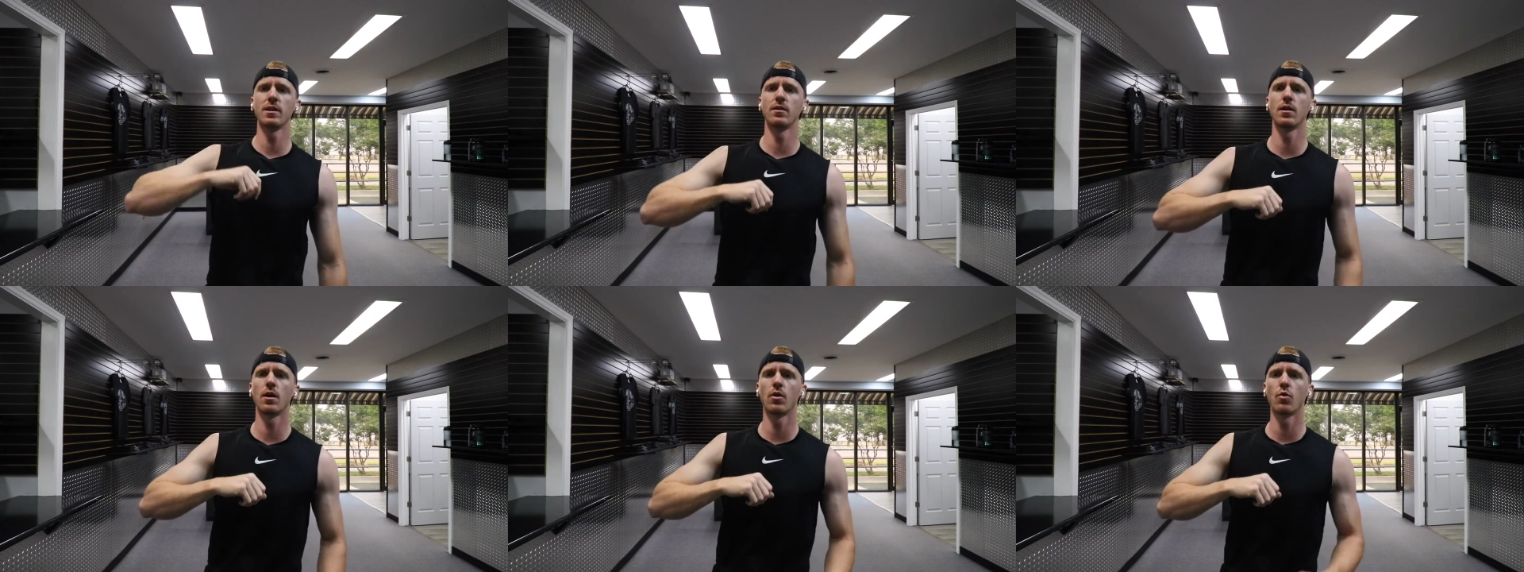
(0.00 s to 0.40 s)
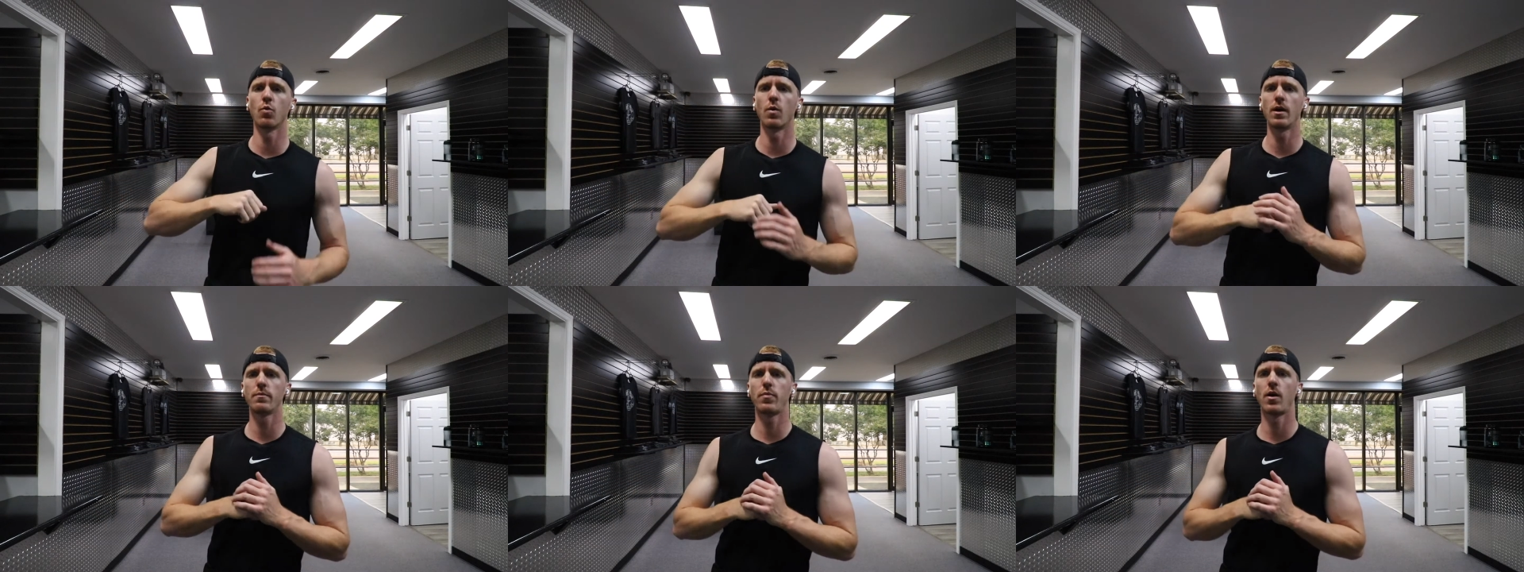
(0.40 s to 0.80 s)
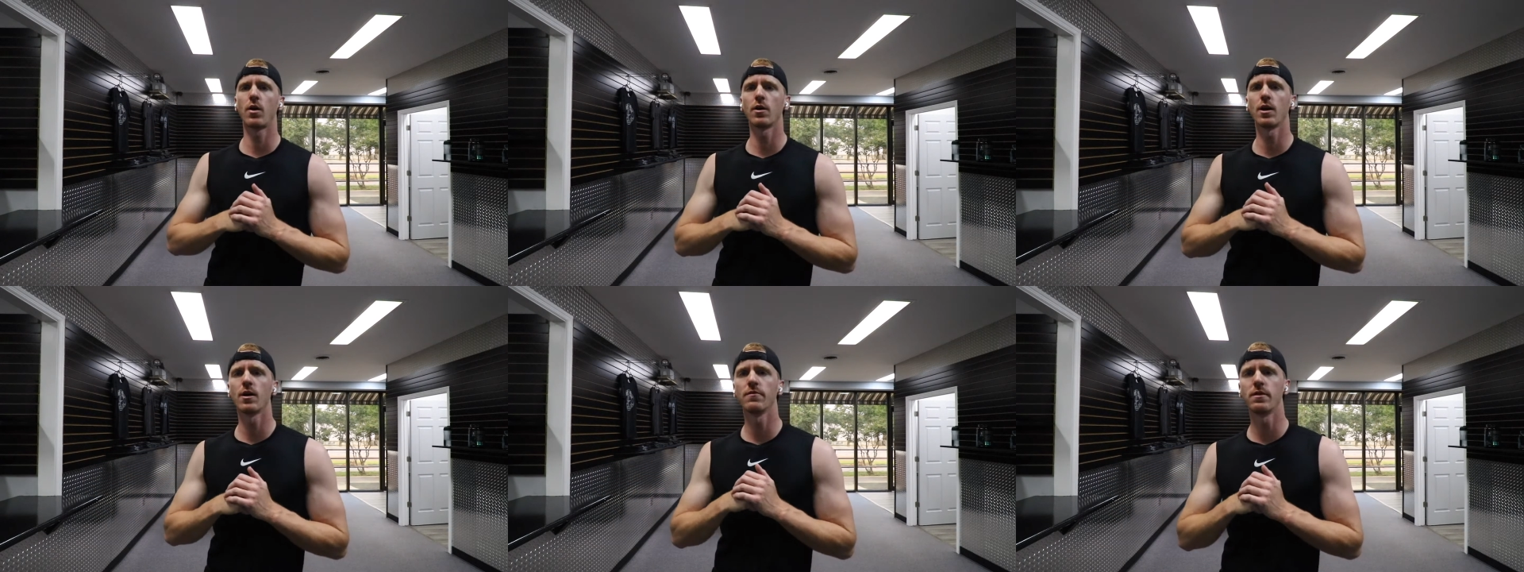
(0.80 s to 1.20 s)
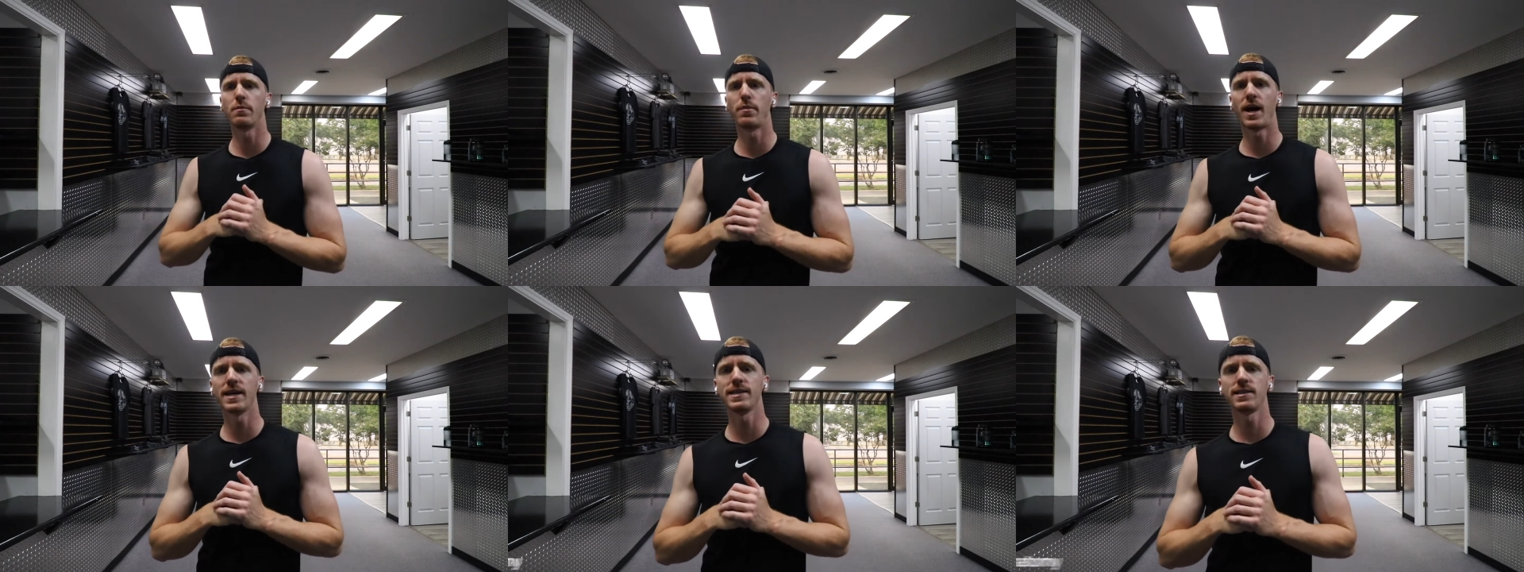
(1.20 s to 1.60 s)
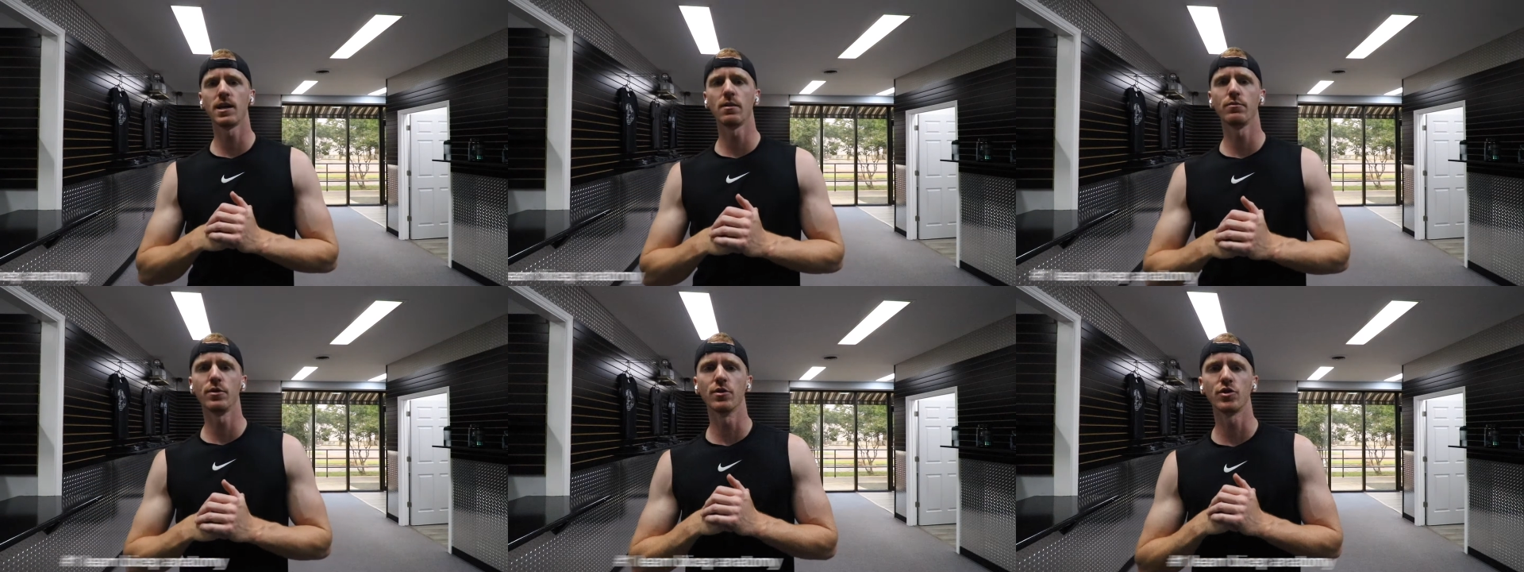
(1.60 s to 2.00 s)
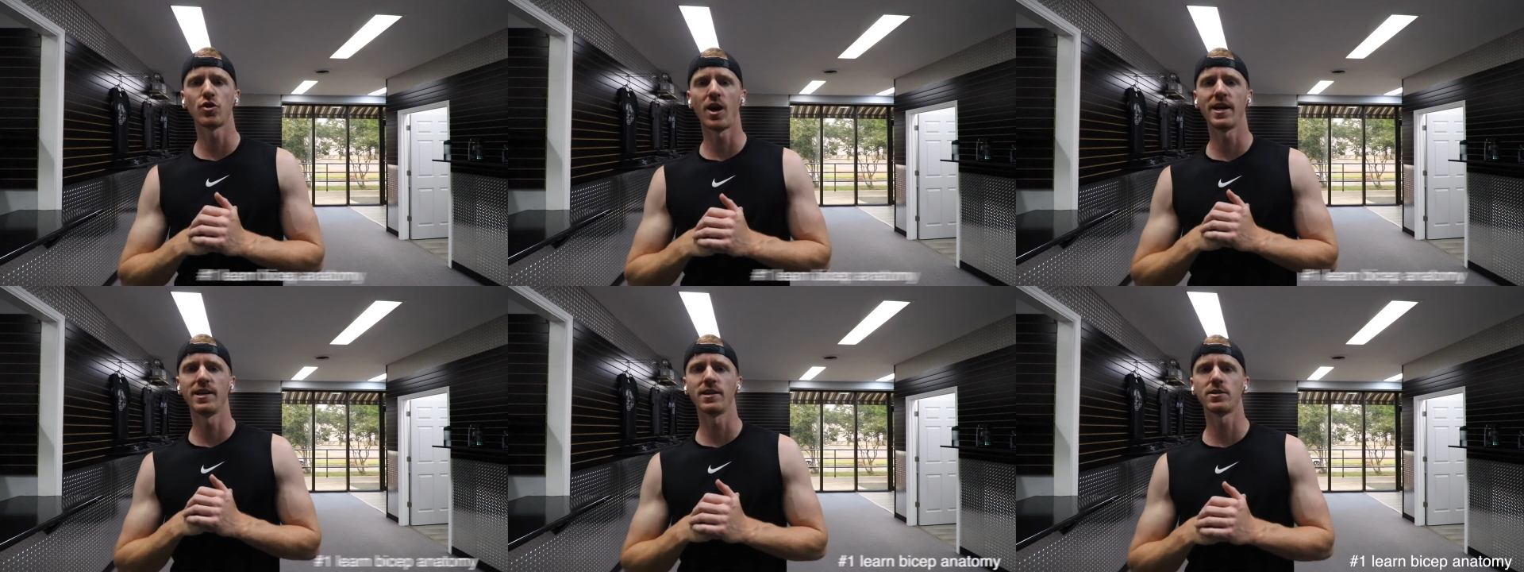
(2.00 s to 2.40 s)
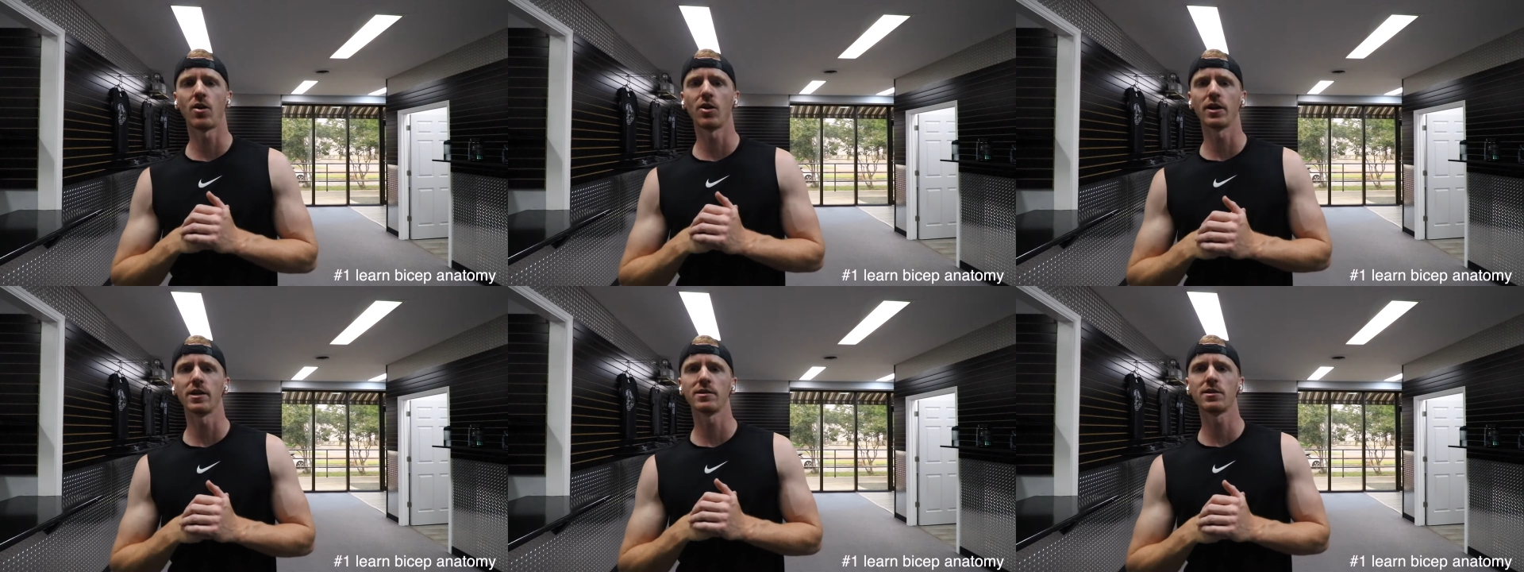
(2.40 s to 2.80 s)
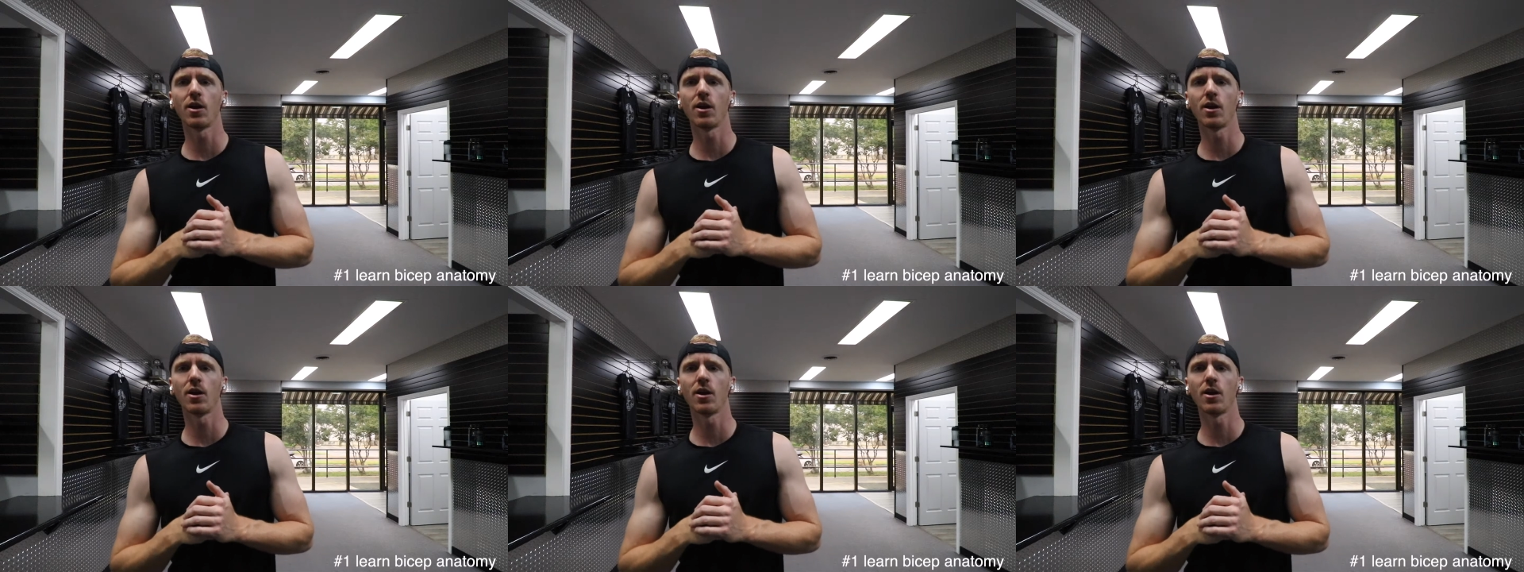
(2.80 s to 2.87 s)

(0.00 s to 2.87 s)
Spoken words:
to know what part of the bicep you're trying to target.